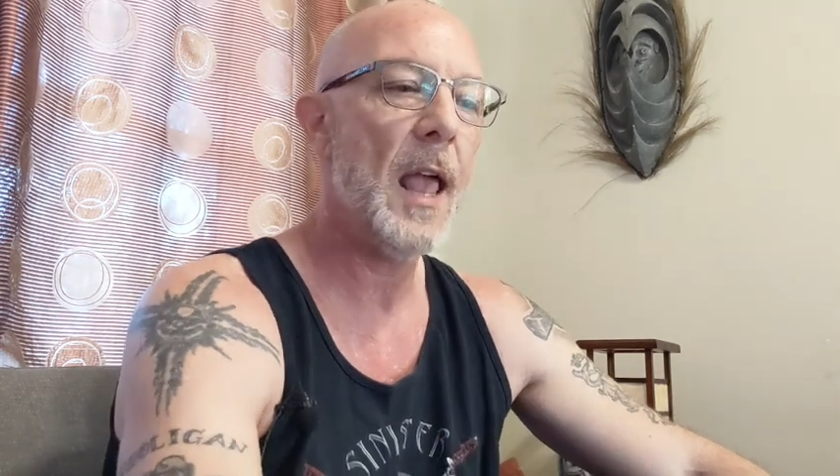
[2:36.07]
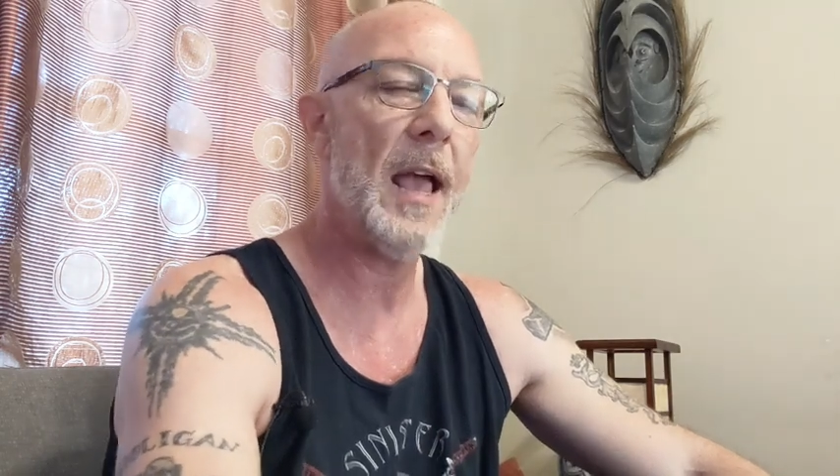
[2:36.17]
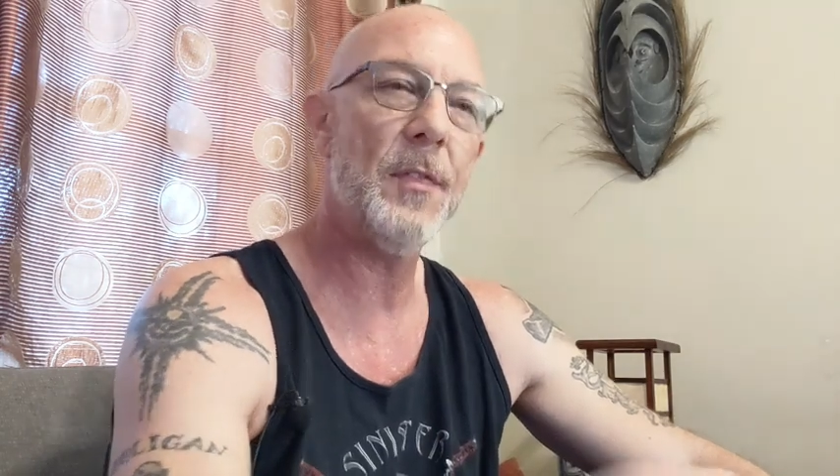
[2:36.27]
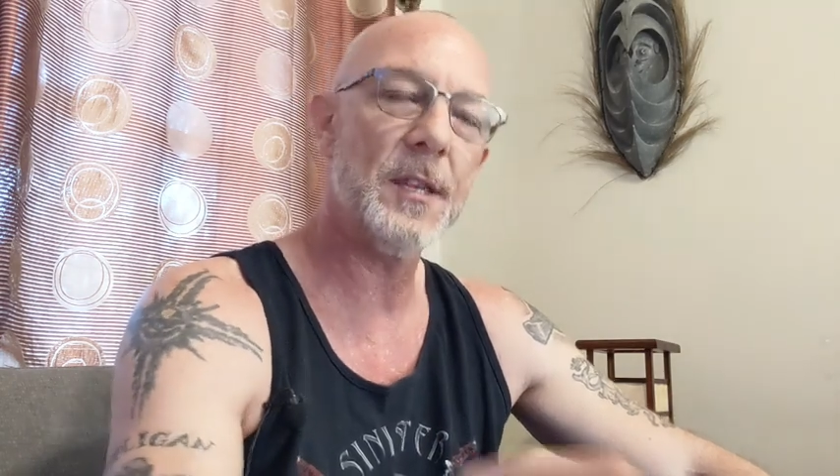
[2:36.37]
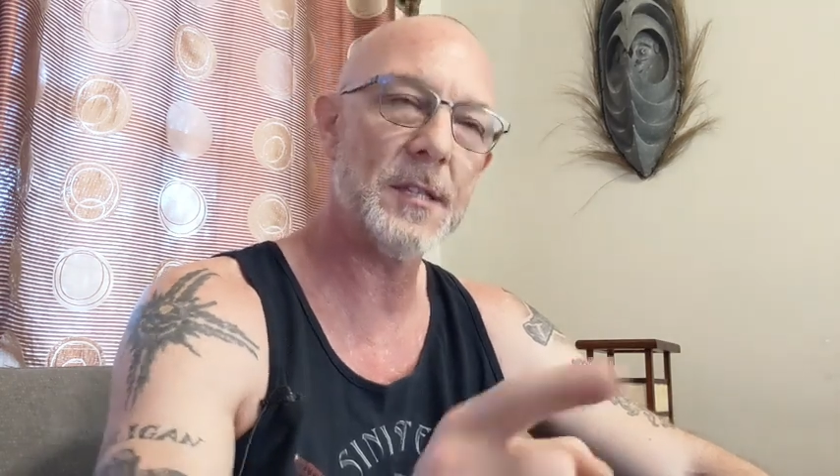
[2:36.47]

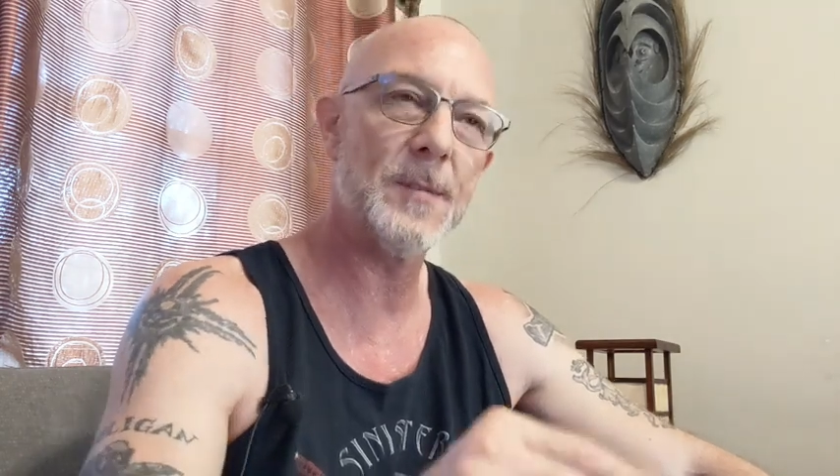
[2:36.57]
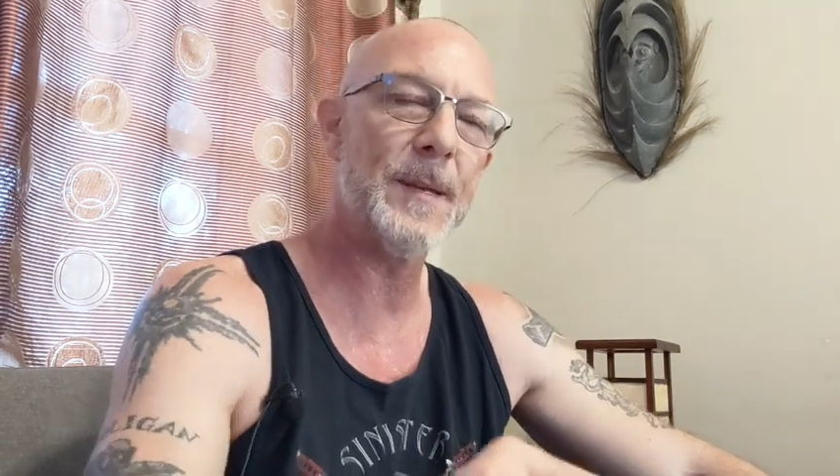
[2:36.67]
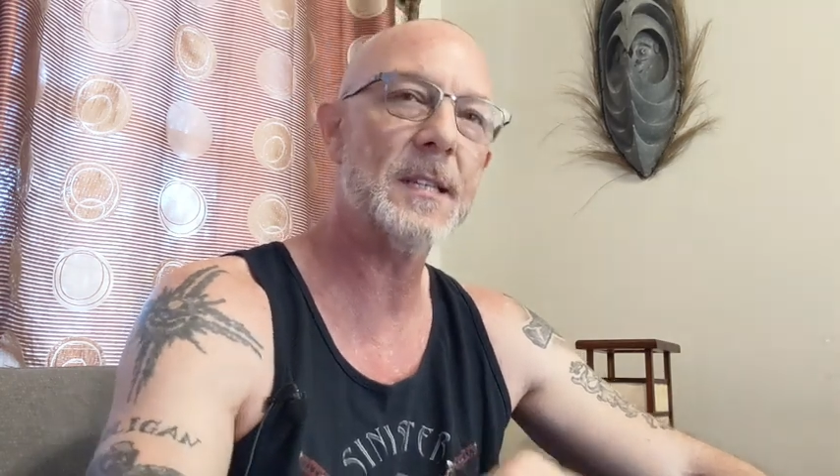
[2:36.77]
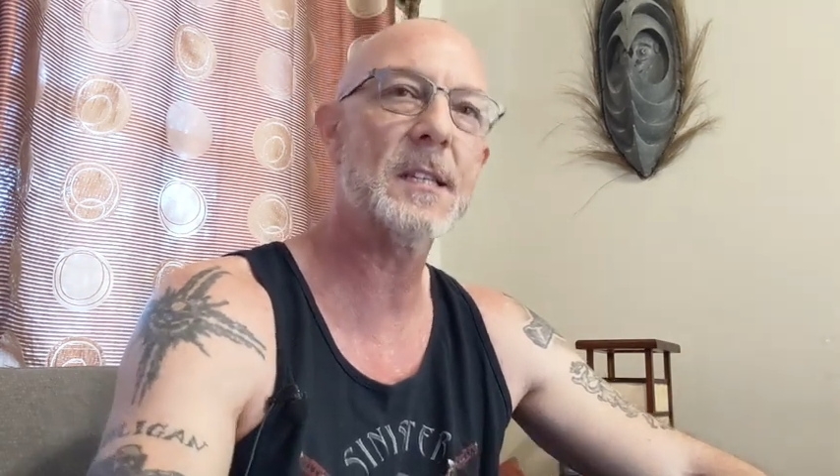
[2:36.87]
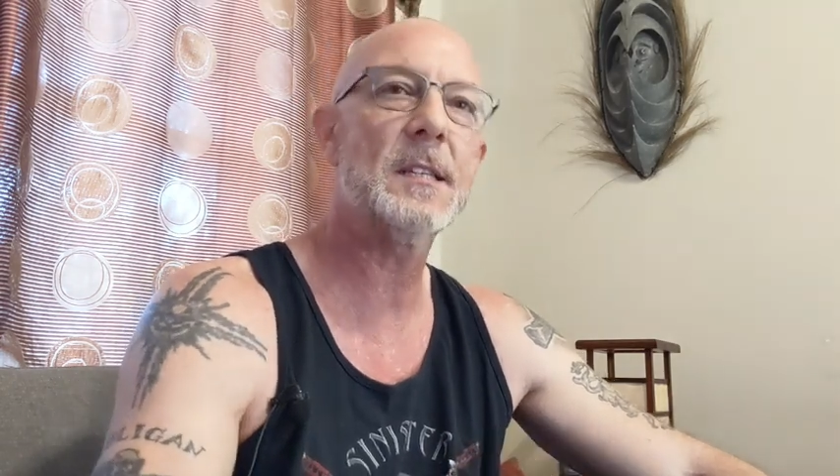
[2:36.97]
And this has
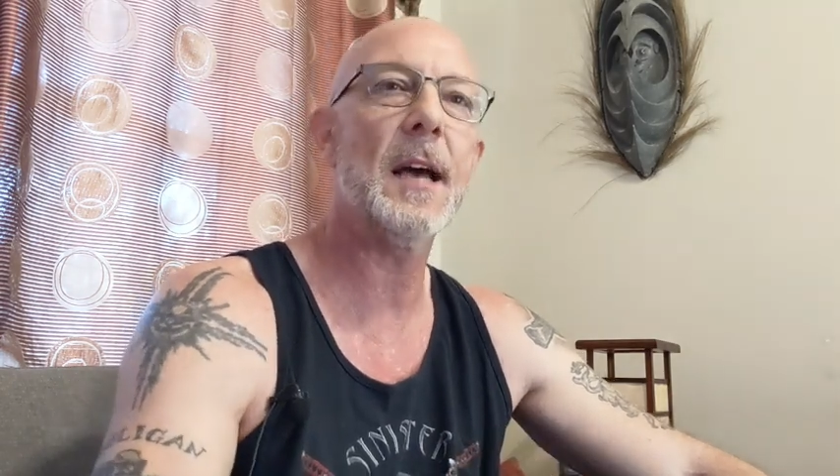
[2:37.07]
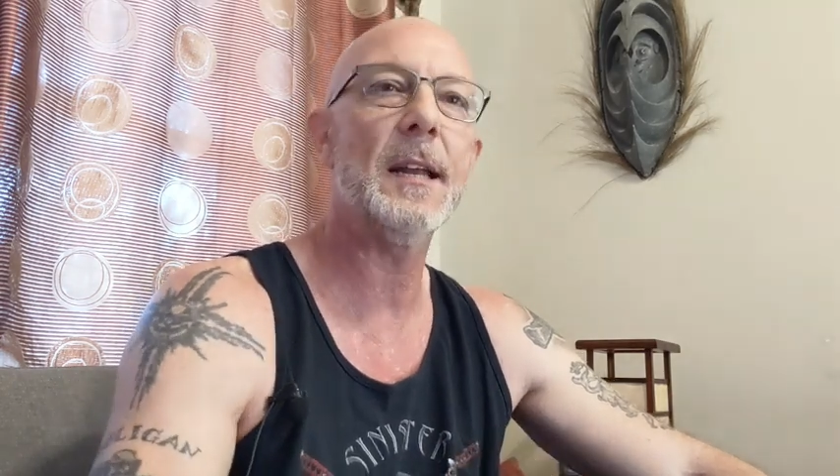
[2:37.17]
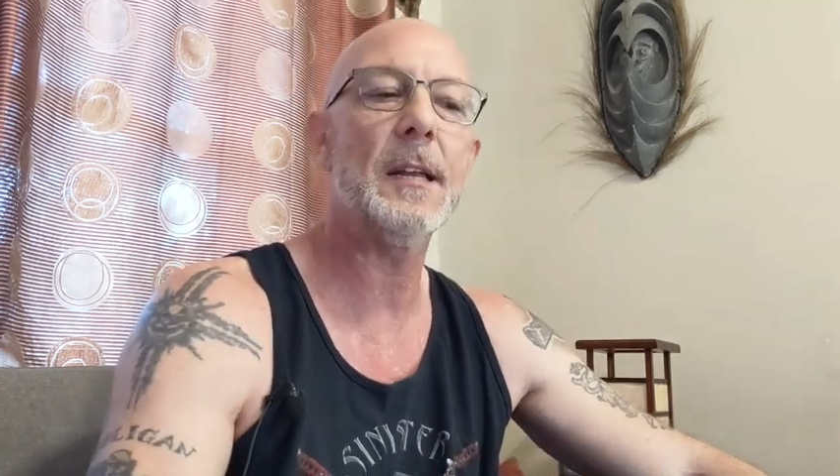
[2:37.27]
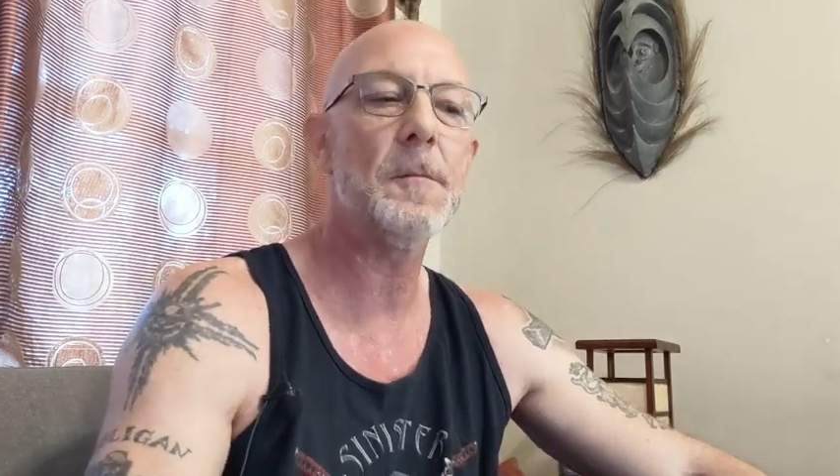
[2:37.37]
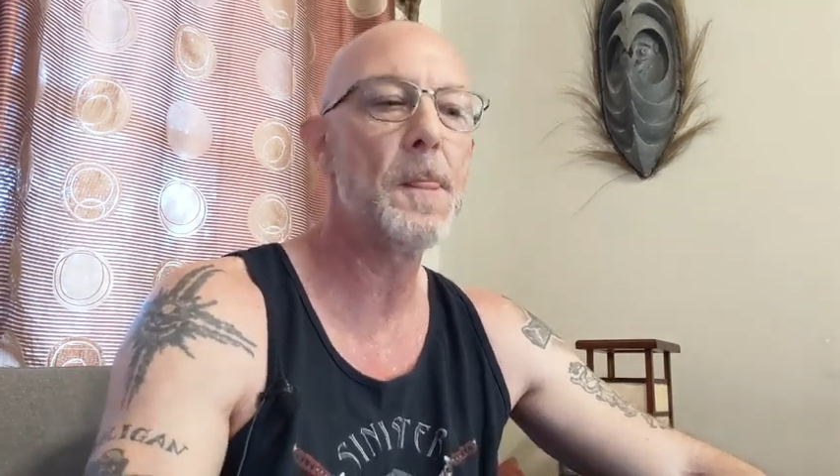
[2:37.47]
been
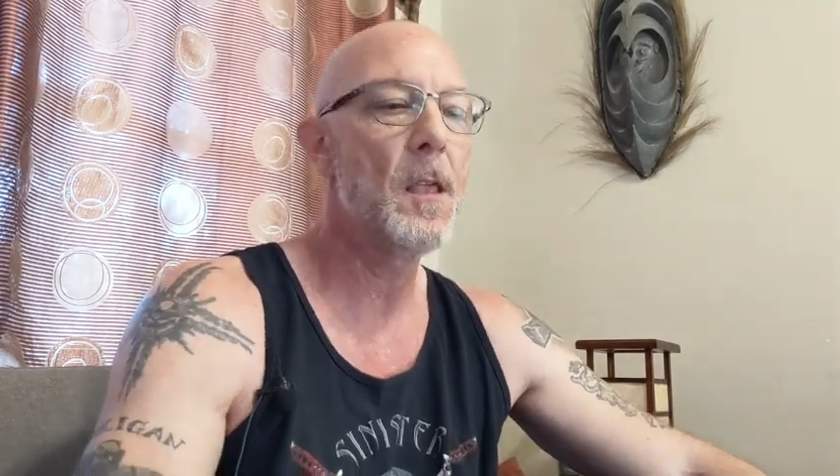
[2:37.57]
studied.